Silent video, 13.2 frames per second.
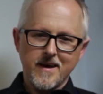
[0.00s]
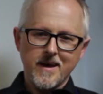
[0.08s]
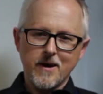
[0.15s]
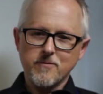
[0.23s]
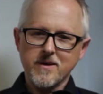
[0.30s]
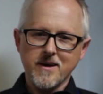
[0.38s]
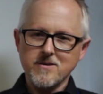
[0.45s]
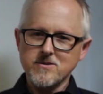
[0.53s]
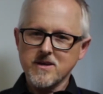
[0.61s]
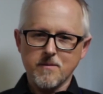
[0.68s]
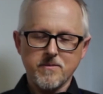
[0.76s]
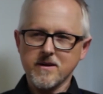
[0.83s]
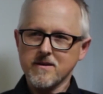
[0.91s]
I just
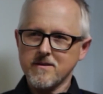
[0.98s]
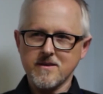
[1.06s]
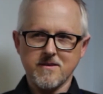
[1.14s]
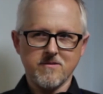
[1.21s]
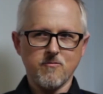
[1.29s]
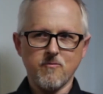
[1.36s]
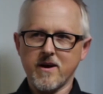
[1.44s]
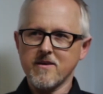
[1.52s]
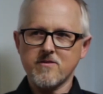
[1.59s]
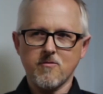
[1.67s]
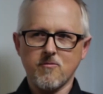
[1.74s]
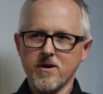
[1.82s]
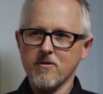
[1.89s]
kept thinking, this is way
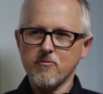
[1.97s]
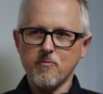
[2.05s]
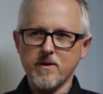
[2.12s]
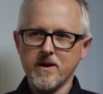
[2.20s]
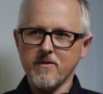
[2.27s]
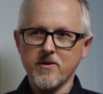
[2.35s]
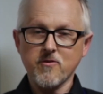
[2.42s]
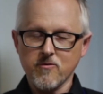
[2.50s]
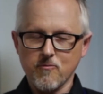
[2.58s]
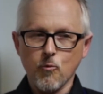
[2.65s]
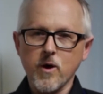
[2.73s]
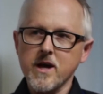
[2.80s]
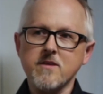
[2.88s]
surreal for me. This is
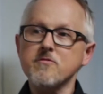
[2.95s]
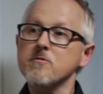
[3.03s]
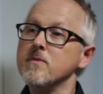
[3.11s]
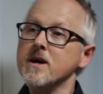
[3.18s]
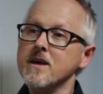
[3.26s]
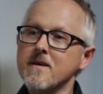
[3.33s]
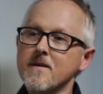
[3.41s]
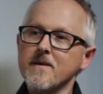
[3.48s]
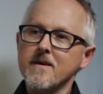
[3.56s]
weird for me.